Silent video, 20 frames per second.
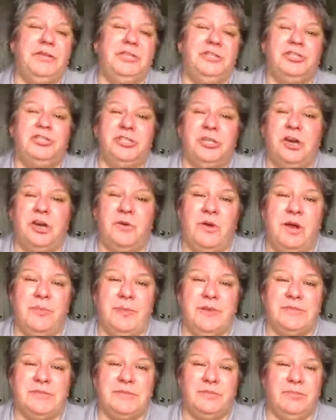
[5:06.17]
to show
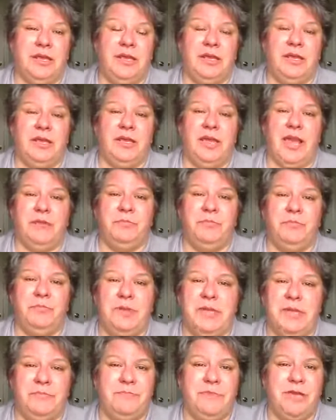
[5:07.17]
up as me
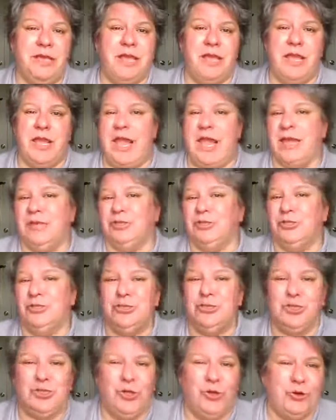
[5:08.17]
and be me
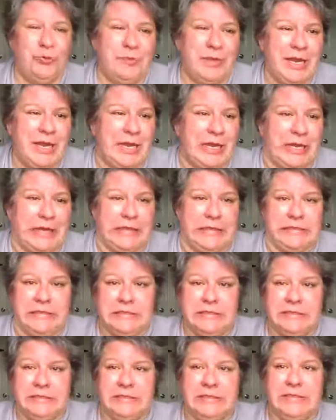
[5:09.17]
and do
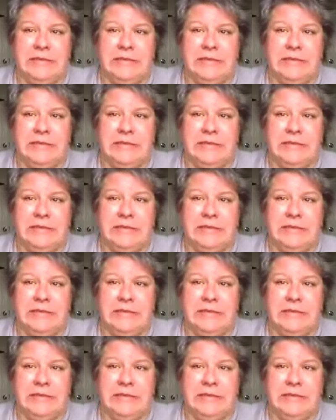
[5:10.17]
me,